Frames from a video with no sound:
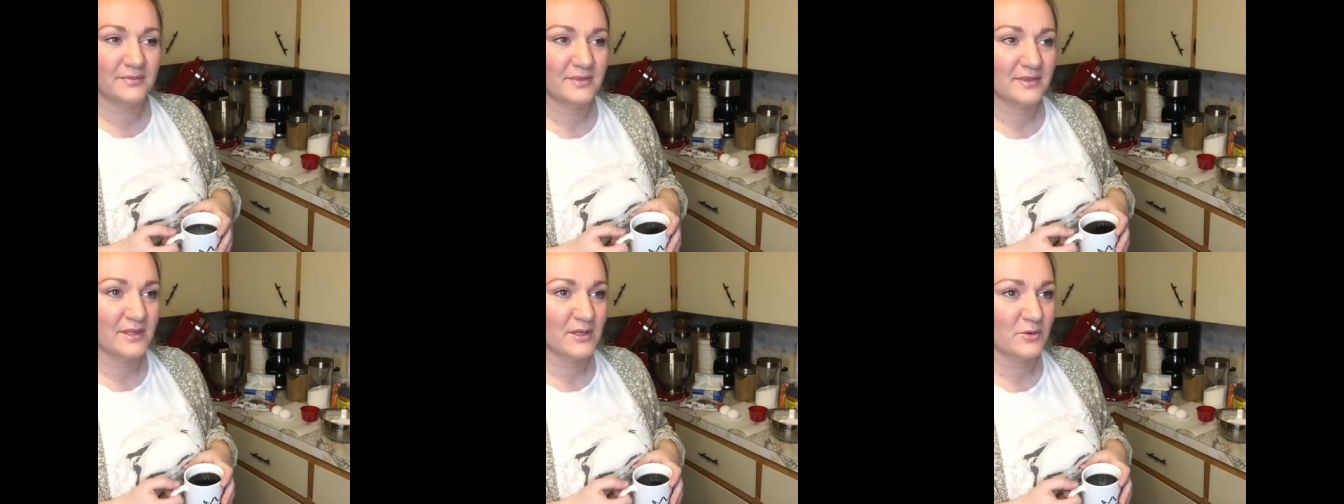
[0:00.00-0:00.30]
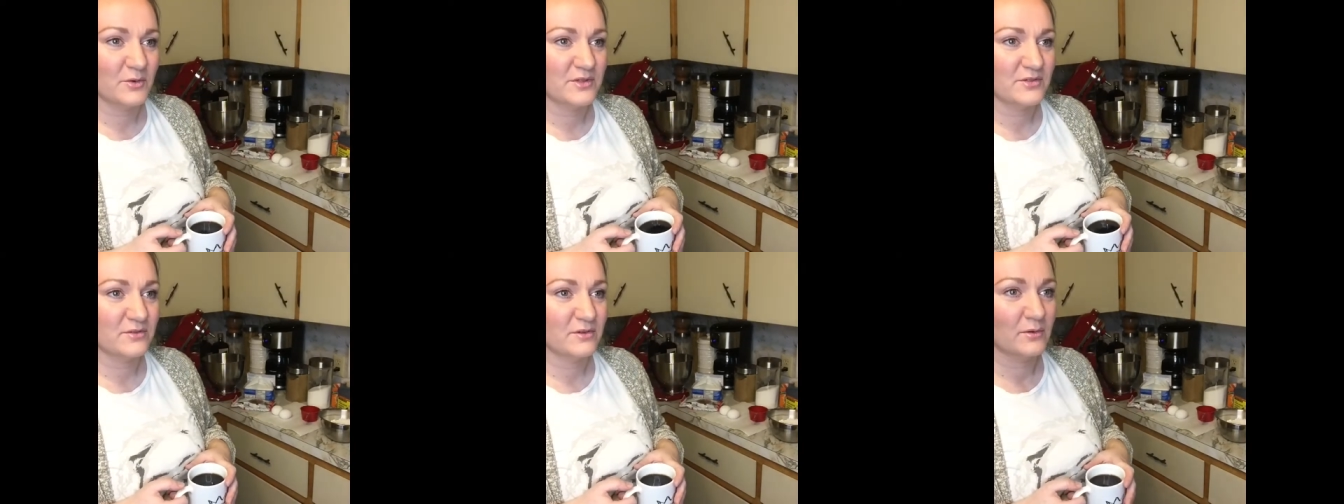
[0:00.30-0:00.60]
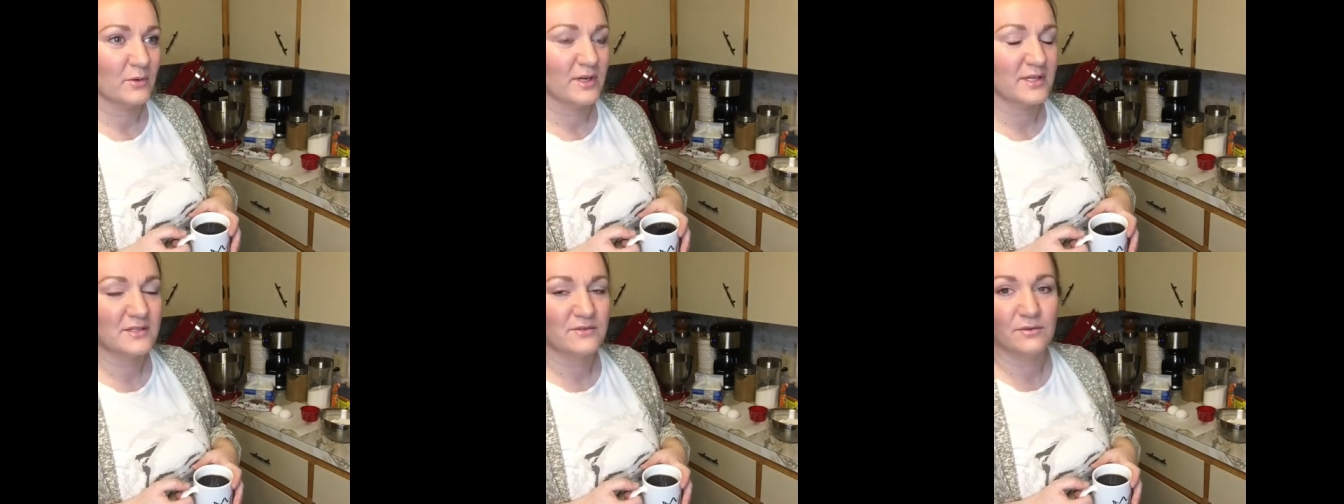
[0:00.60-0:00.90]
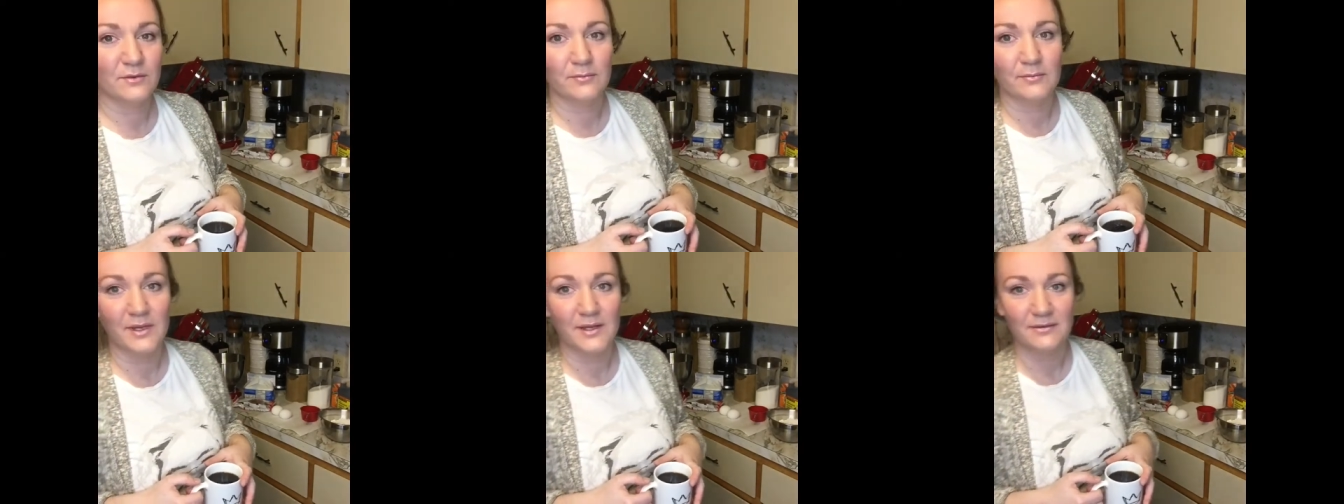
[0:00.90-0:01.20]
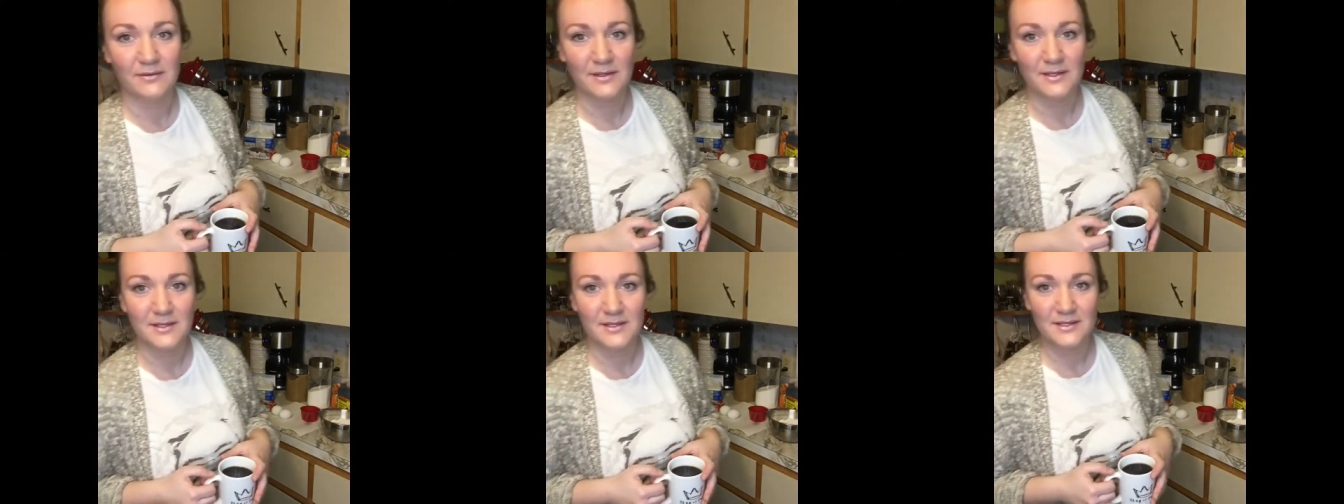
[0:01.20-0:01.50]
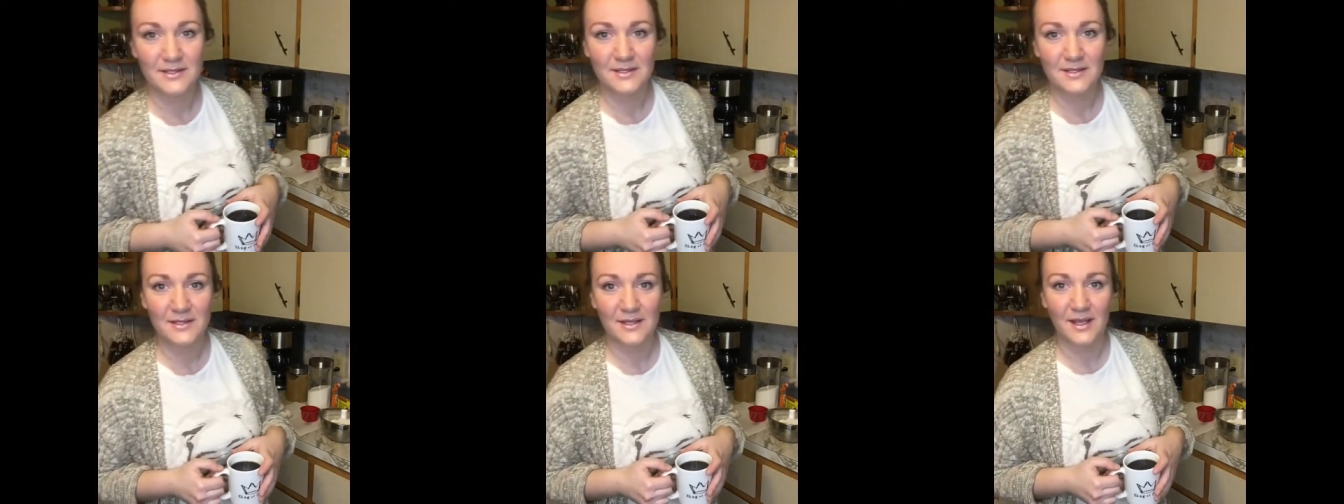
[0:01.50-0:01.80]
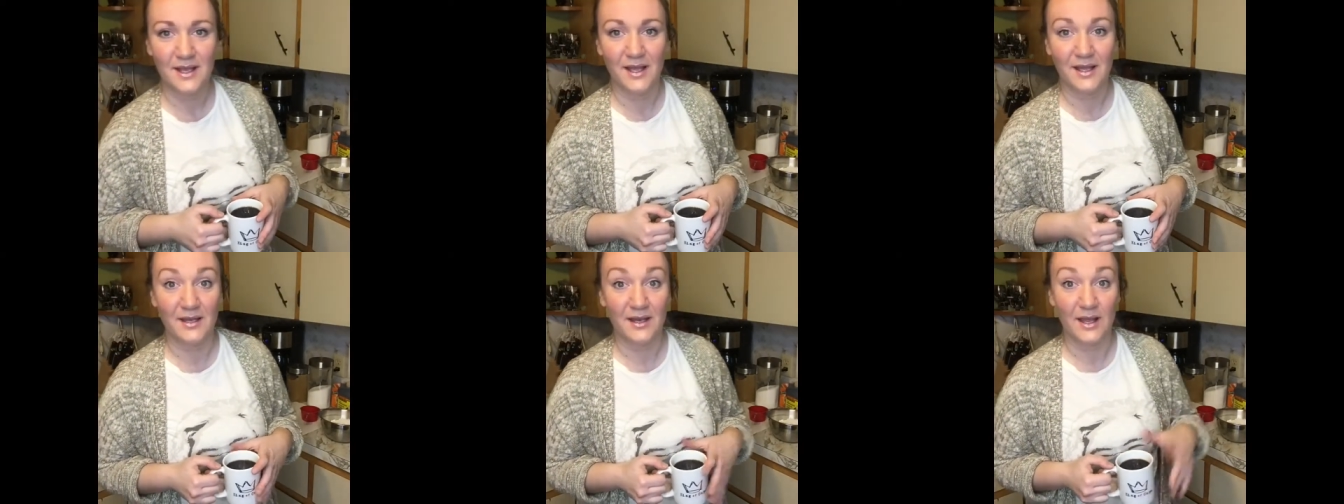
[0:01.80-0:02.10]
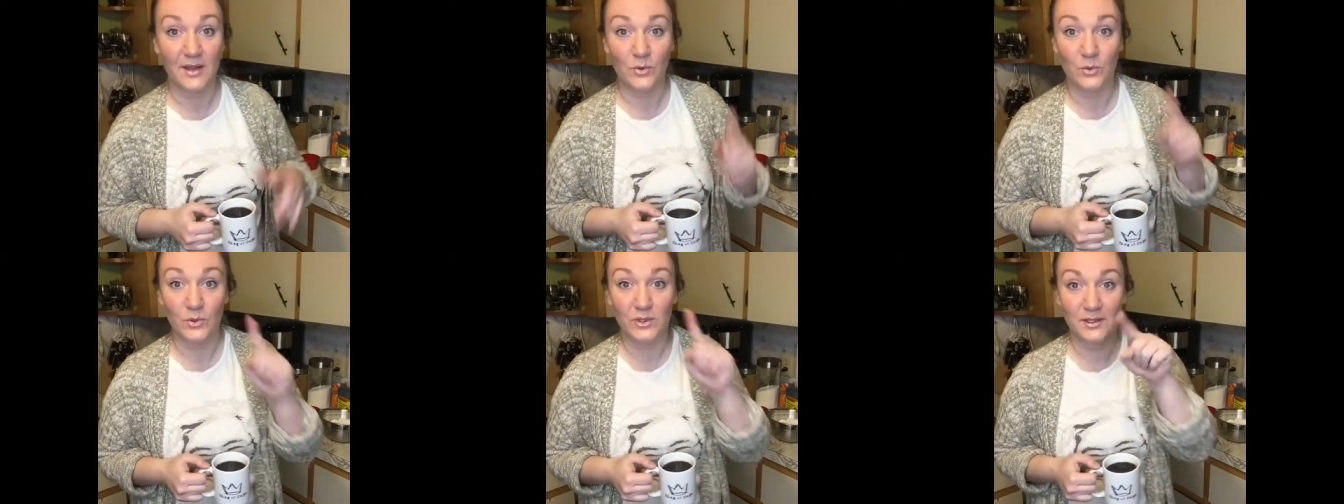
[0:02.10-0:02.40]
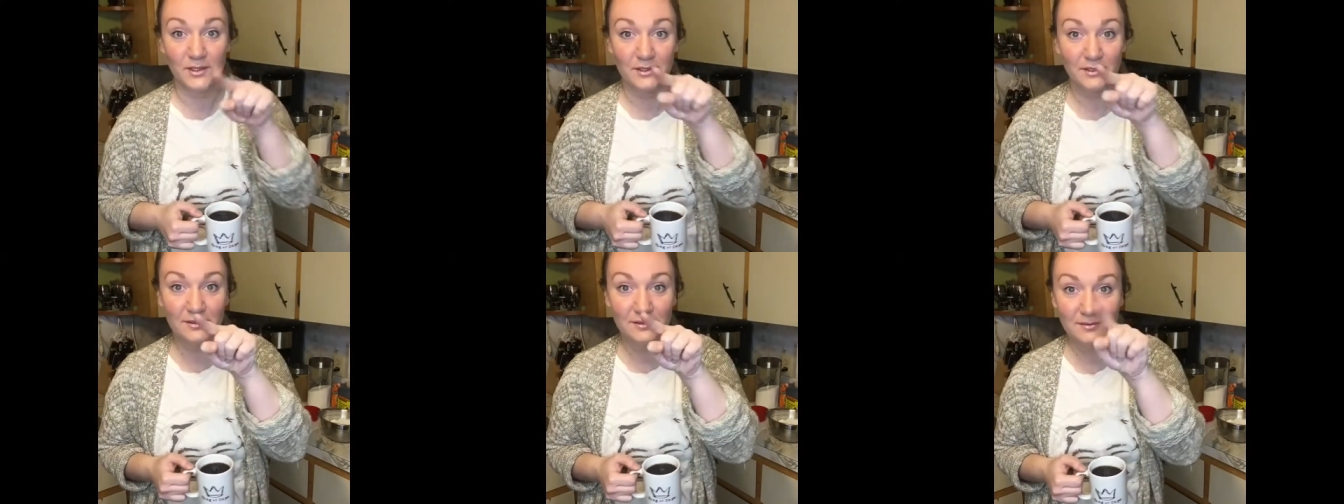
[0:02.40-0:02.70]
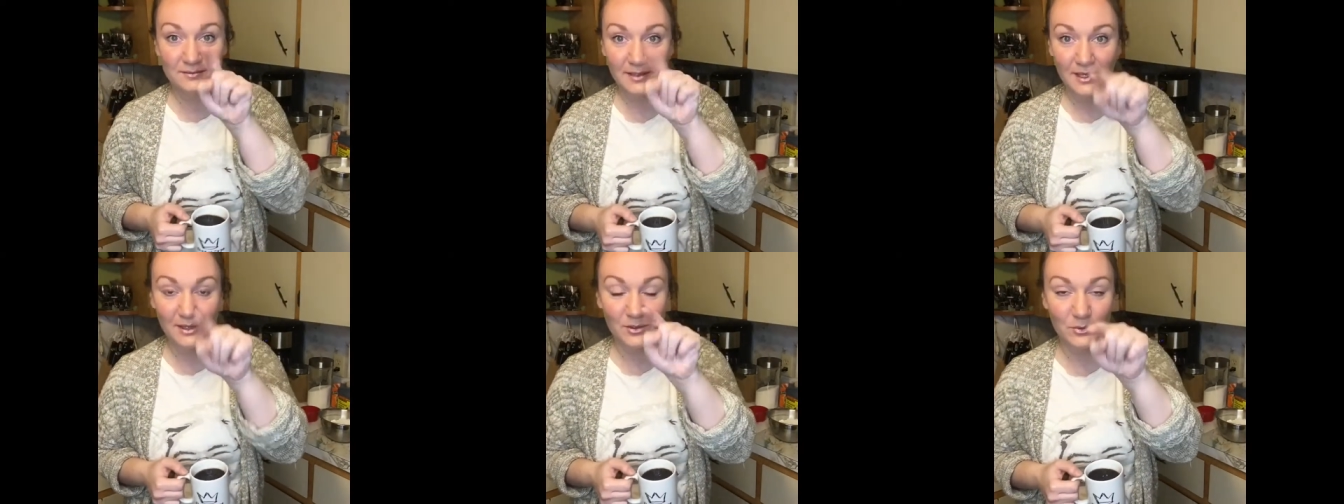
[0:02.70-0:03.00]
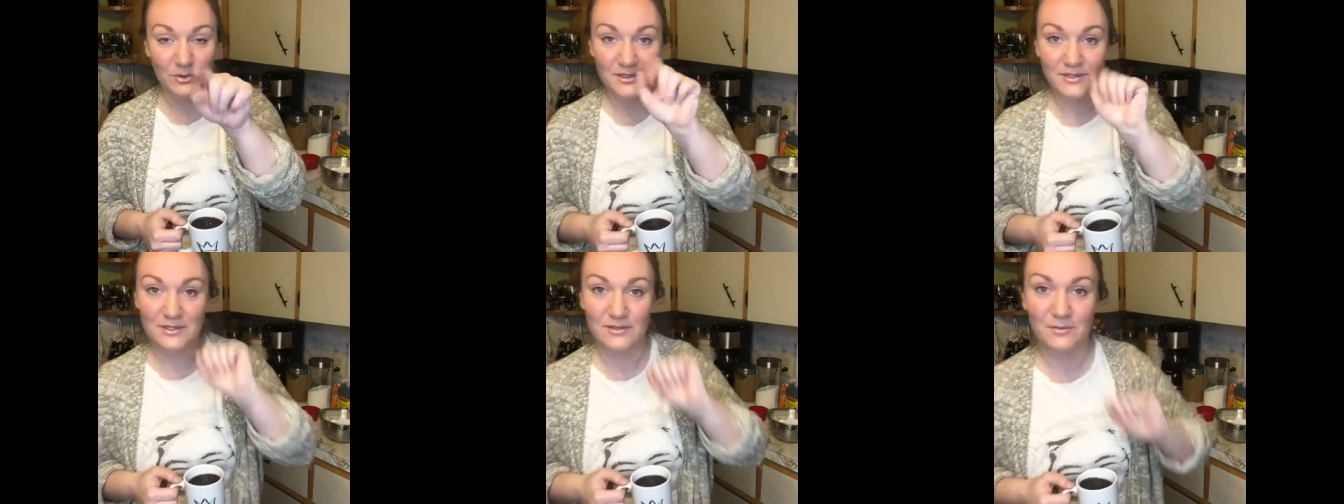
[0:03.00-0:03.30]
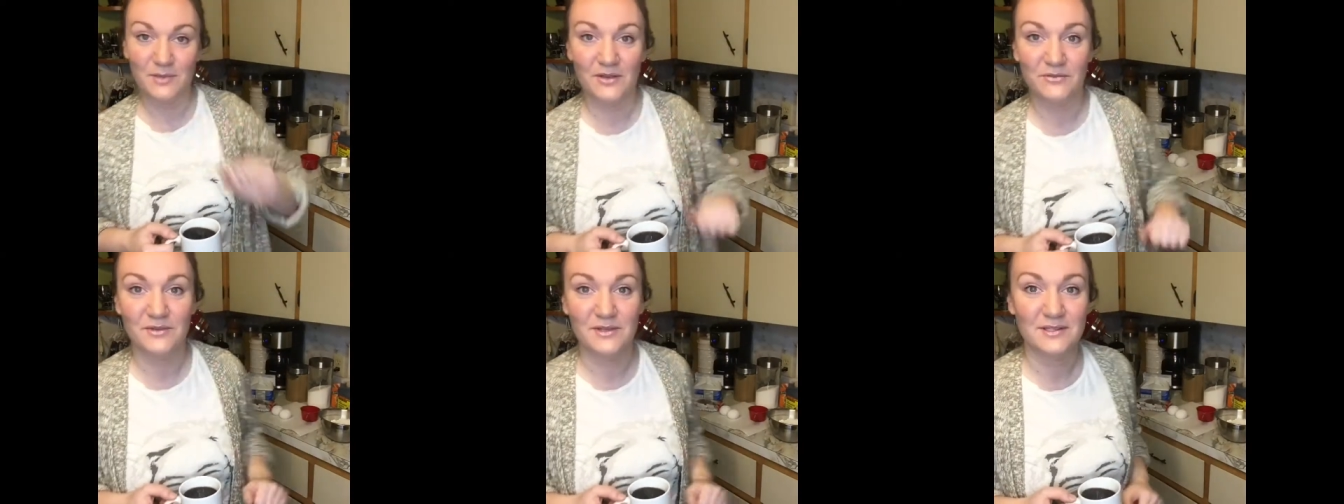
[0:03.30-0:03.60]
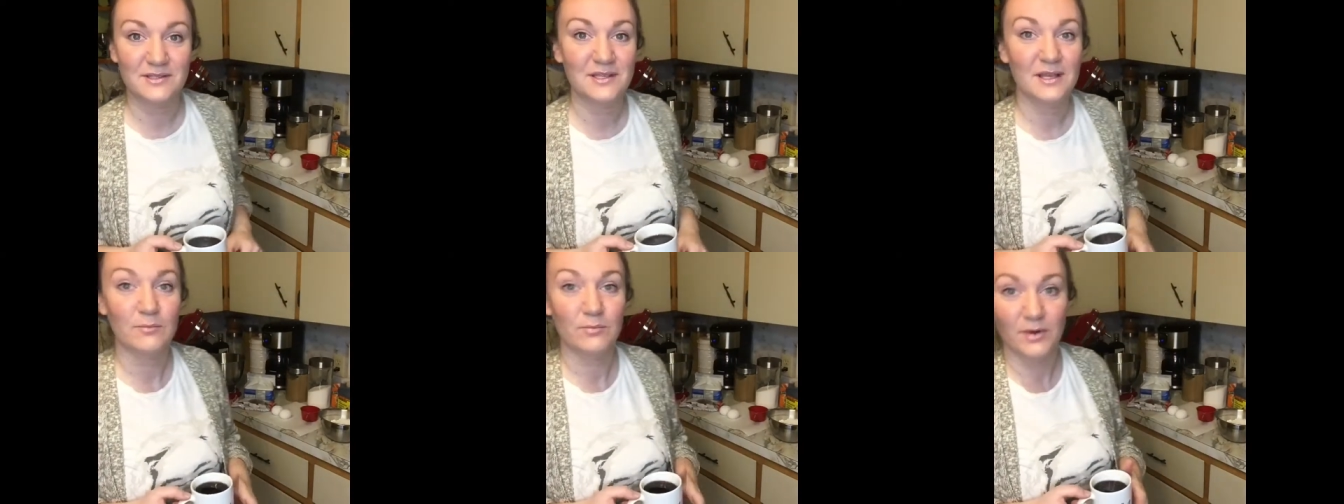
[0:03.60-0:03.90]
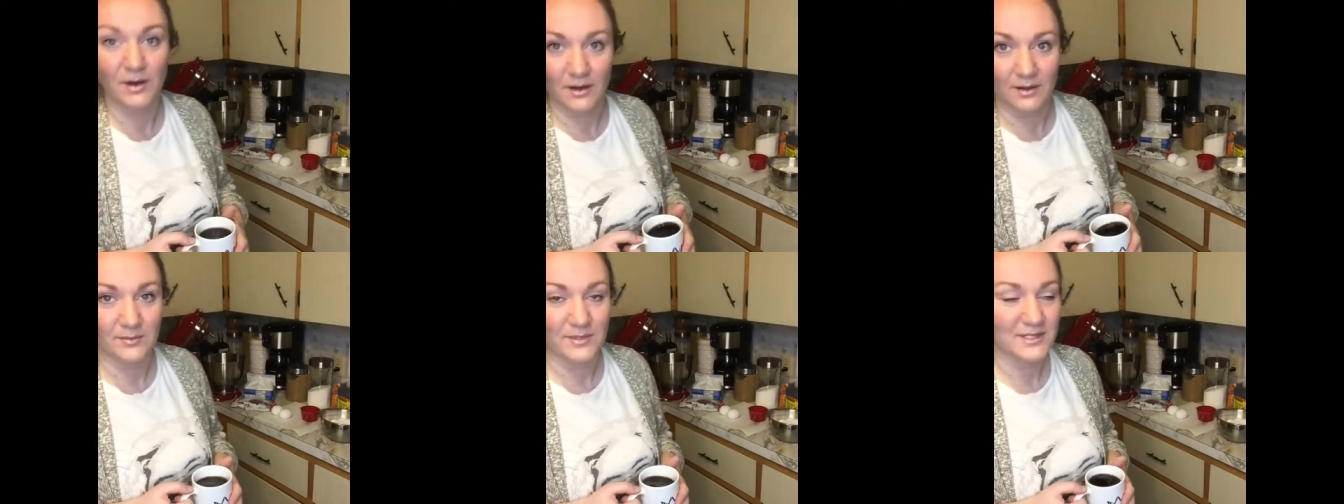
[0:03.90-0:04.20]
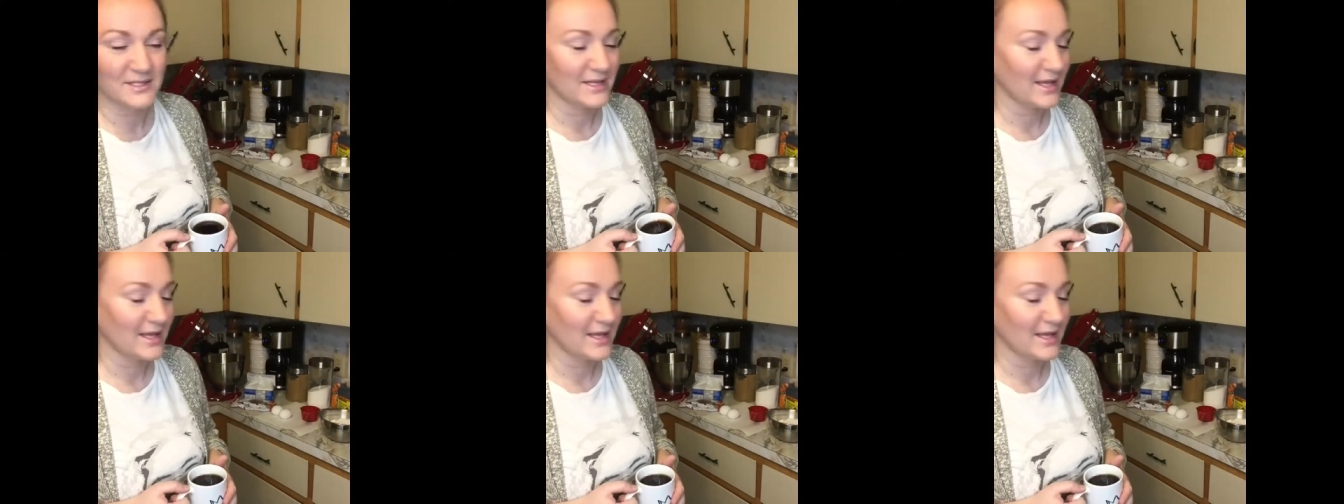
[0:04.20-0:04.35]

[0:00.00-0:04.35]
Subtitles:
There was a request for muffins, and I will do muffins, I promise